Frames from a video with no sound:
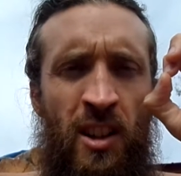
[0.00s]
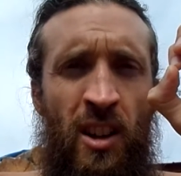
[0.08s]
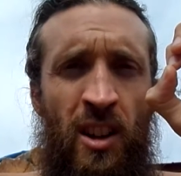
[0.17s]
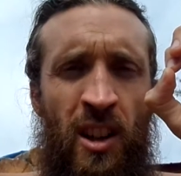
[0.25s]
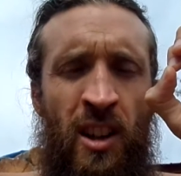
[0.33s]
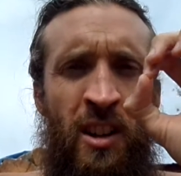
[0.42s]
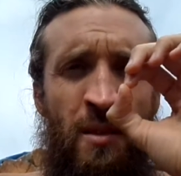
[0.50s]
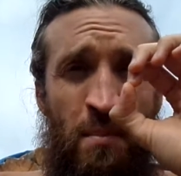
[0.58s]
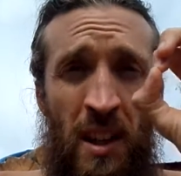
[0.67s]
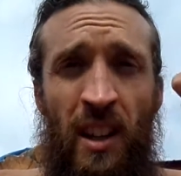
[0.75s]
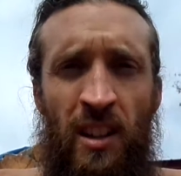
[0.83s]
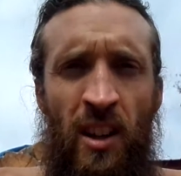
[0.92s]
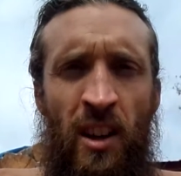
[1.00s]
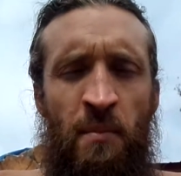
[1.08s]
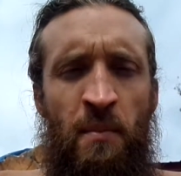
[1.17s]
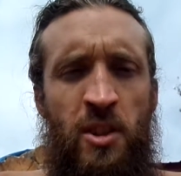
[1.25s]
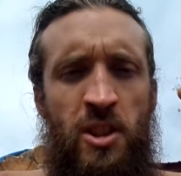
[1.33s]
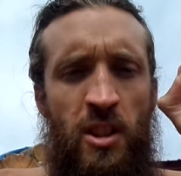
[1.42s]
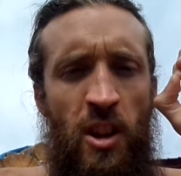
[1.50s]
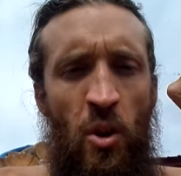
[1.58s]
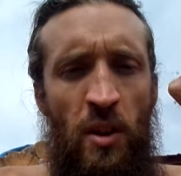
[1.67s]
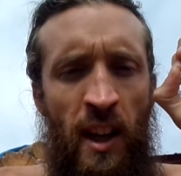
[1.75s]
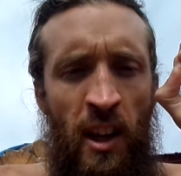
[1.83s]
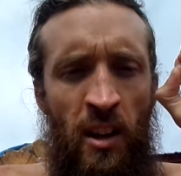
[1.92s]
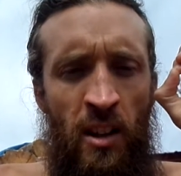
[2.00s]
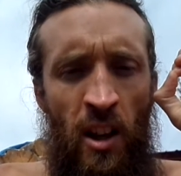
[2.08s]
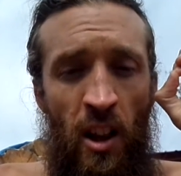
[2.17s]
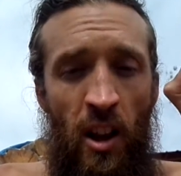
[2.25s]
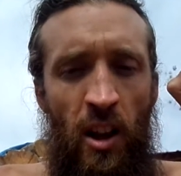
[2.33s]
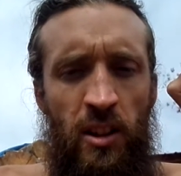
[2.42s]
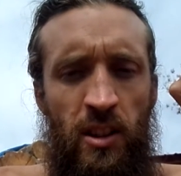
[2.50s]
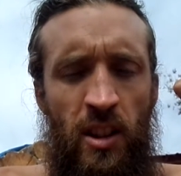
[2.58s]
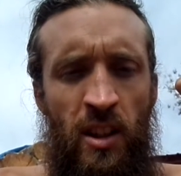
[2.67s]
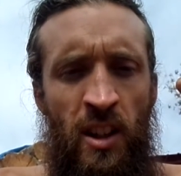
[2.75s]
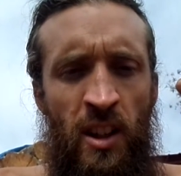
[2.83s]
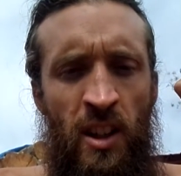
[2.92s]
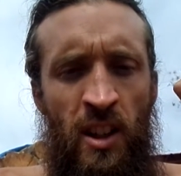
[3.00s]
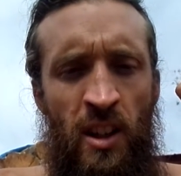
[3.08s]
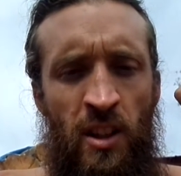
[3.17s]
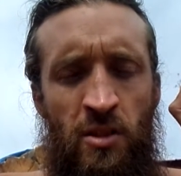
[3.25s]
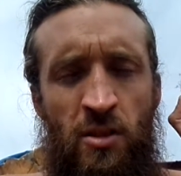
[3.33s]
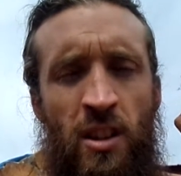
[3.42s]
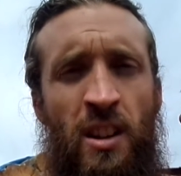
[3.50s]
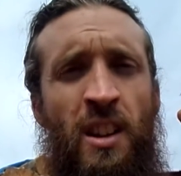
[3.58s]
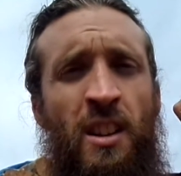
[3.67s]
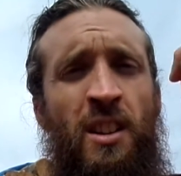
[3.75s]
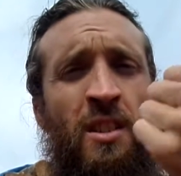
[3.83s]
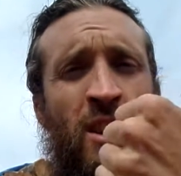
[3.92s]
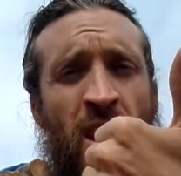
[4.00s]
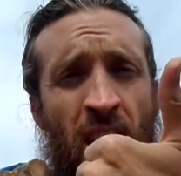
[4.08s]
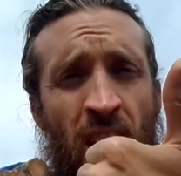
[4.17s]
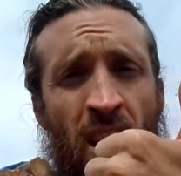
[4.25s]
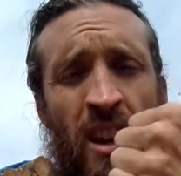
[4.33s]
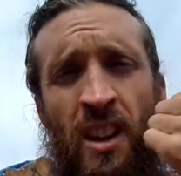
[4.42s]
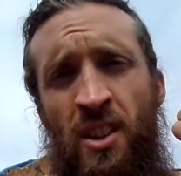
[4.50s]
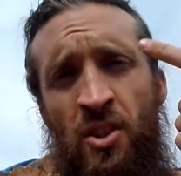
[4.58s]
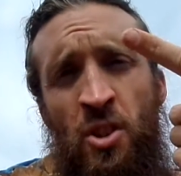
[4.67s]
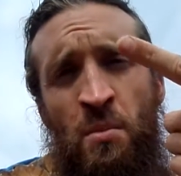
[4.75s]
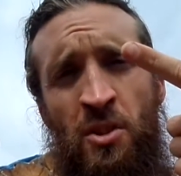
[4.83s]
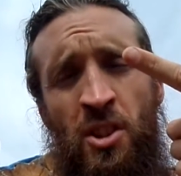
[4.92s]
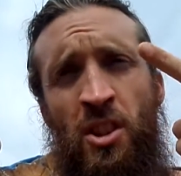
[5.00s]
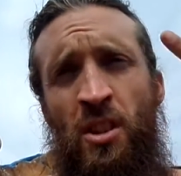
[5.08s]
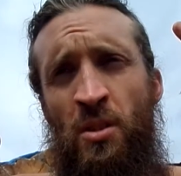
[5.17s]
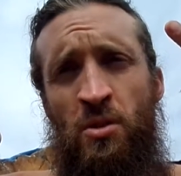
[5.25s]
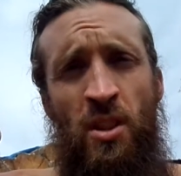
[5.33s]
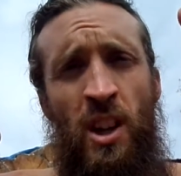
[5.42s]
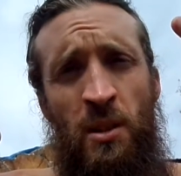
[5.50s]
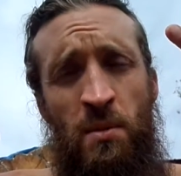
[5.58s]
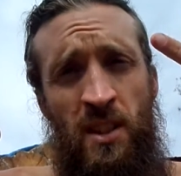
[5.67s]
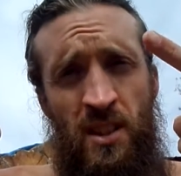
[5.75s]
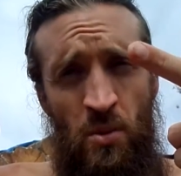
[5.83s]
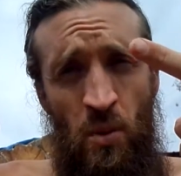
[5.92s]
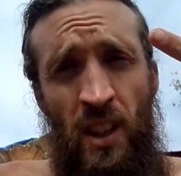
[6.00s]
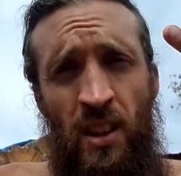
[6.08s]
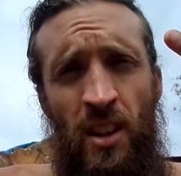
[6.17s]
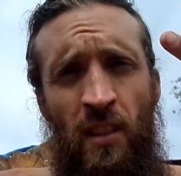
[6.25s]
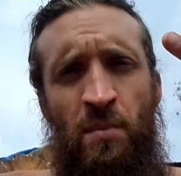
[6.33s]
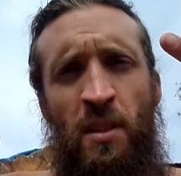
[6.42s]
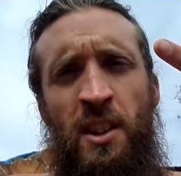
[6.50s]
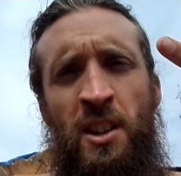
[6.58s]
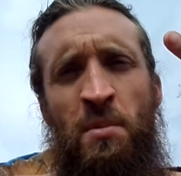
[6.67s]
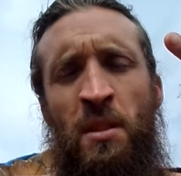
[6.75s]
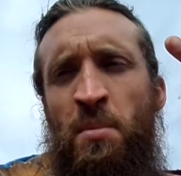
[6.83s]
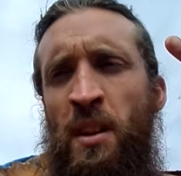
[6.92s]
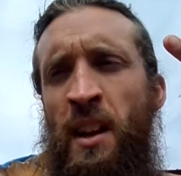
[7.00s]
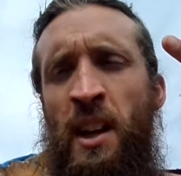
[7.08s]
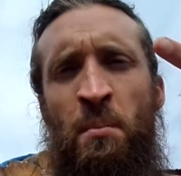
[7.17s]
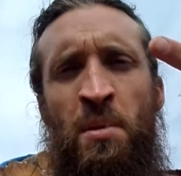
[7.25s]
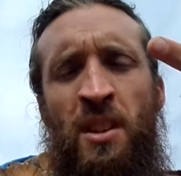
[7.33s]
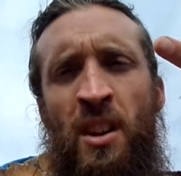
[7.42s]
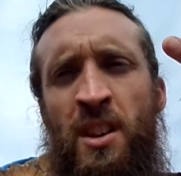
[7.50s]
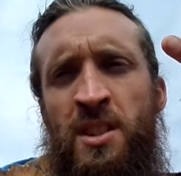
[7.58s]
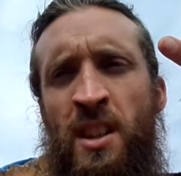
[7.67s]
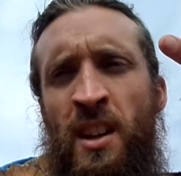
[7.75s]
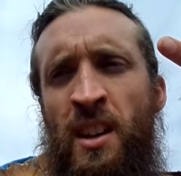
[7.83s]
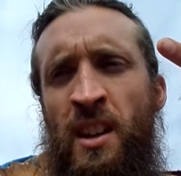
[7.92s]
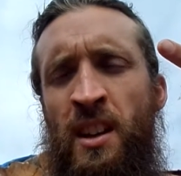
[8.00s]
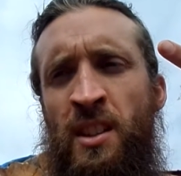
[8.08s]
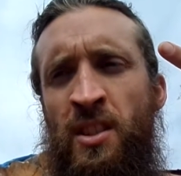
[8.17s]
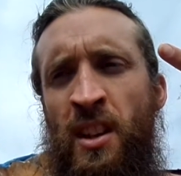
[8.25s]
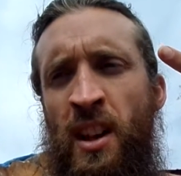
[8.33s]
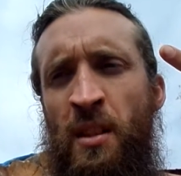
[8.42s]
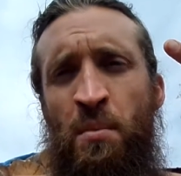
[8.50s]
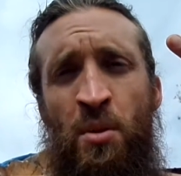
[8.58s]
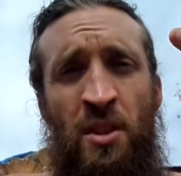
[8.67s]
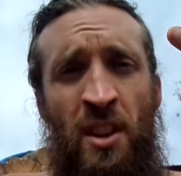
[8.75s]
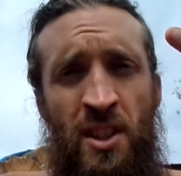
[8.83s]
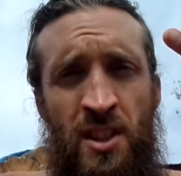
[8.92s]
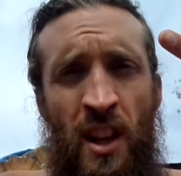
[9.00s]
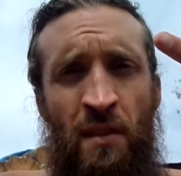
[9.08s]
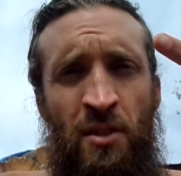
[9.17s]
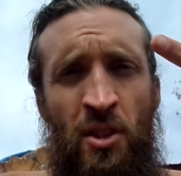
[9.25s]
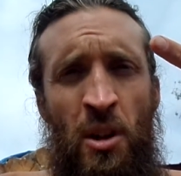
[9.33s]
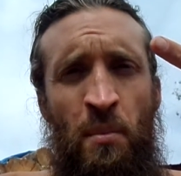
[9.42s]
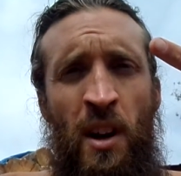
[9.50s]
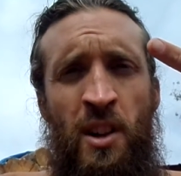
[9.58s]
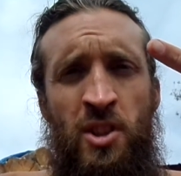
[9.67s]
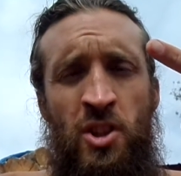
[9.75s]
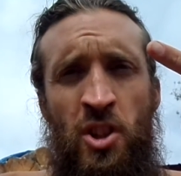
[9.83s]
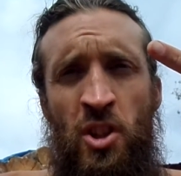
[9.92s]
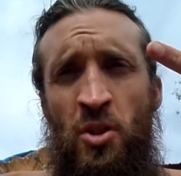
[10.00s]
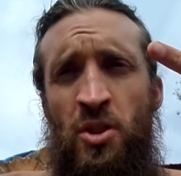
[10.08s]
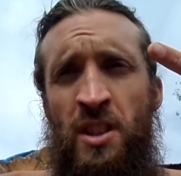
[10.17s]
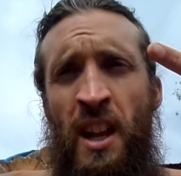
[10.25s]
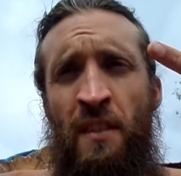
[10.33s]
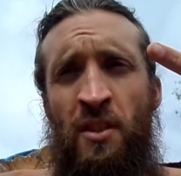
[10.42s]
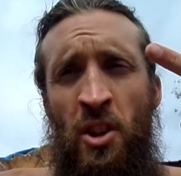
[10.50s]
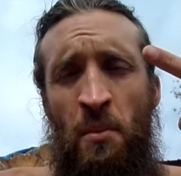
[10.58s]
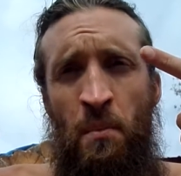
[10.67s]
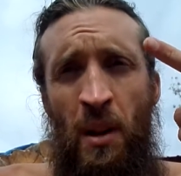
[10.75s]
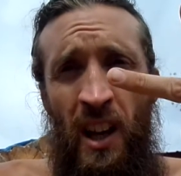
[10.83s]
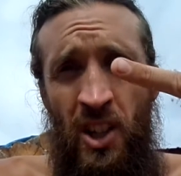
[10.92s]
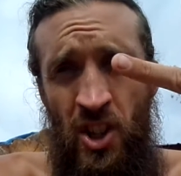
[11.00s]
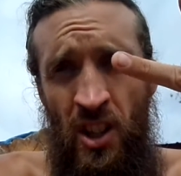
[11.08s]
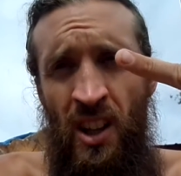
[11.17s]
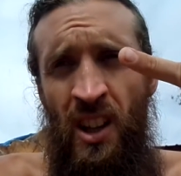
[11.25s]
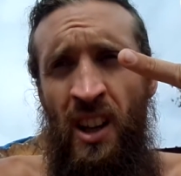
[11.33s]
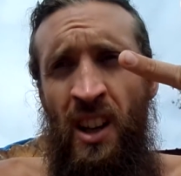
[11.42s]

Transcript: talking, big time. Slow down a lot. Okay. Number 2, try to be sweet if possible by empathizing and putting yourself in the other person's shoes and having compassion